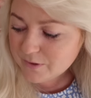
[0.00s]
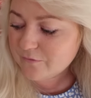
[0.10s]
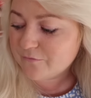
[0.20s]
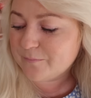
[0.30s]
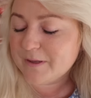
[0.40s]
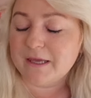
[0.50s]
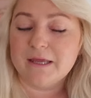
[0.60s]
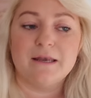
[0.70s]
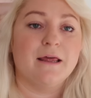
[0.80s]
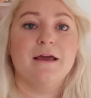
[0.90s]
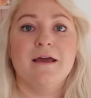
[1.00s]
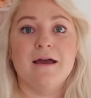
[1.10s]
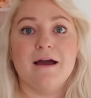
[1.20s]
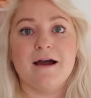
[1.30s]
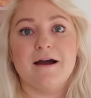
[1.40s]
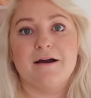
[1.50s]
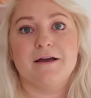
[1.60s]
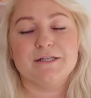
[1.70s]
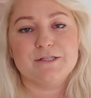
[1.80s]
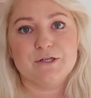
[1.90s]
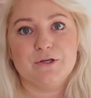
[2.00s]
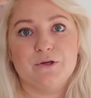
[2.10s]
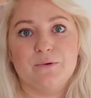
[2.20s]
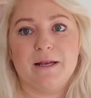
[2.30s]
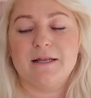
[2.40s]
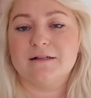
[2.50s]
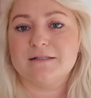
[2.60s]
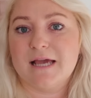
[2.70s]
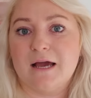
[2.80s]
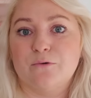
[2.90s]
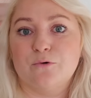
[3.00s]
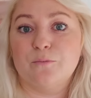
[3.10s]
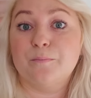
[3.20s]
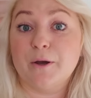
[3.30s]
We've been to a little town called